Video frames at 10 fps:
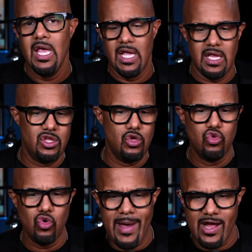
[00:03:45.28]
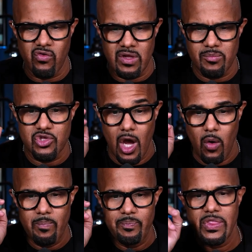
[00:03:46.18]
in the YouTube algorithm.
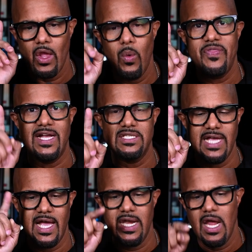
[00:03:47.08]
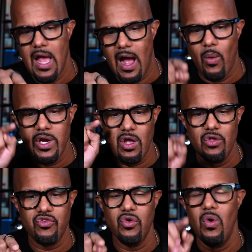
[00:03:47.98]
So with that said, I want to go
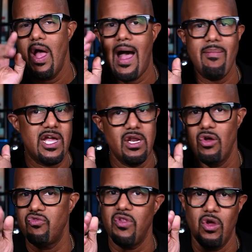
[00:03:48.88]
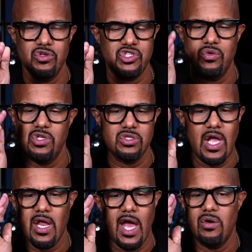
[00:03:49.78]
through, I'm not going to go through the whole suit.
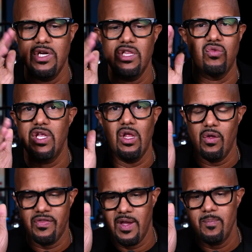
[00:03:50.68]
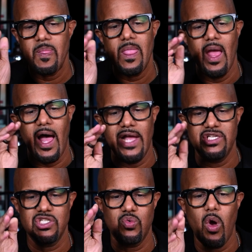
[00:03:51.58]
I don't need to read the whole thing. I
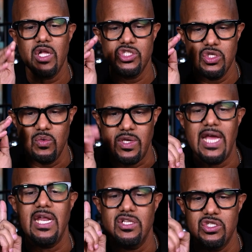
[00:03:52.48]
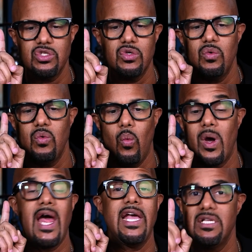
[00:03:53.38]
just want to get into what
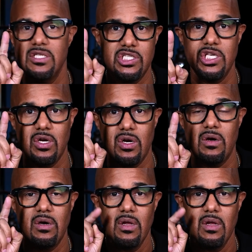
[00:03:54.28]
I consider